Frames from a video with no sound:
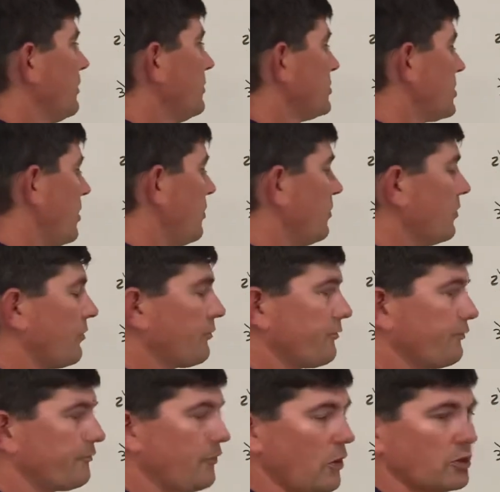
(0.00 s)
So the
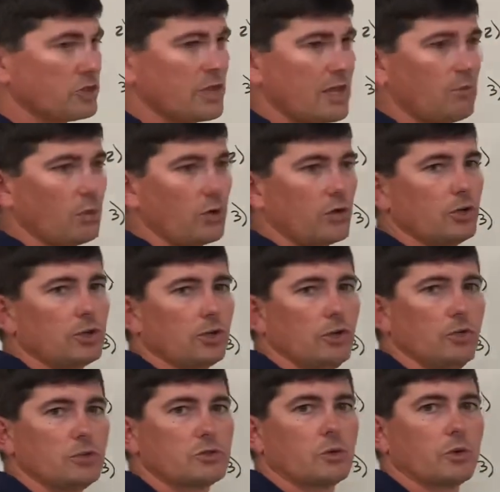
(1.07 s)
first thing we're going to do
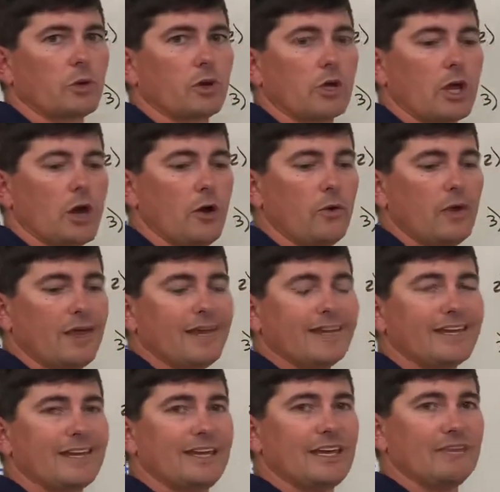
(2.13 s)
is we're going to go,
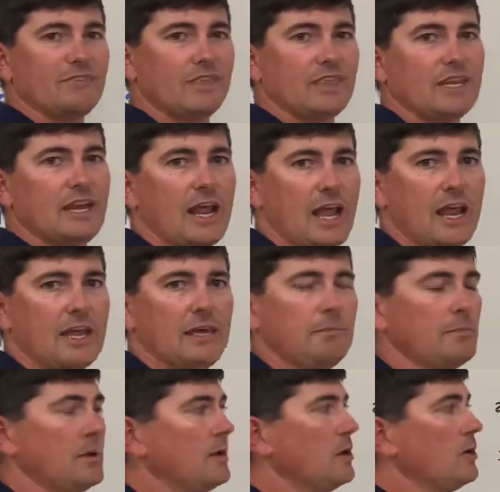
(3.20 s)
given the
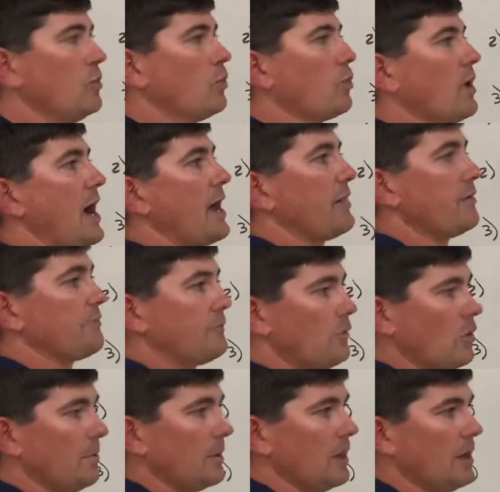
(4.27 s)
name, write the
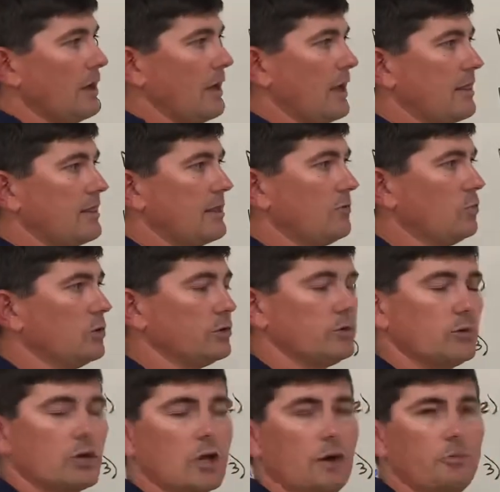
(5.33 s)
formula, and then we'll do
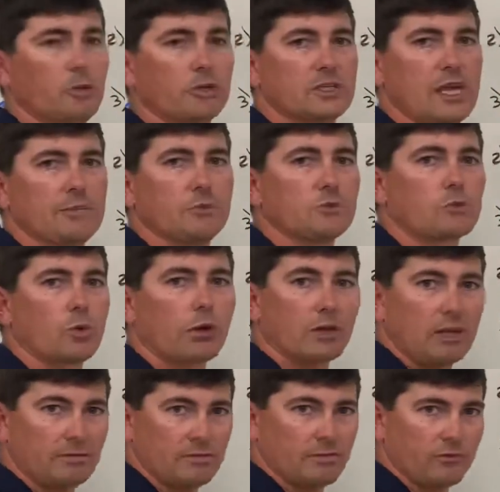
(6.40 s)
a couple examples where,
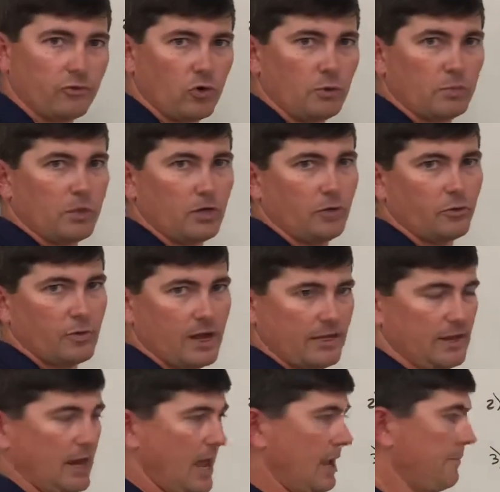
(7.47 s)
given the formula, write the
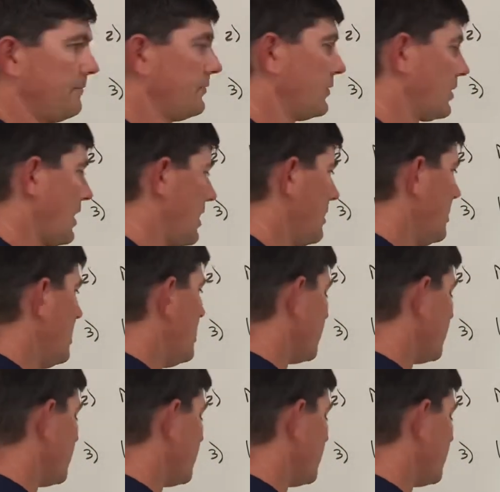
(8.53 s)
name, okay?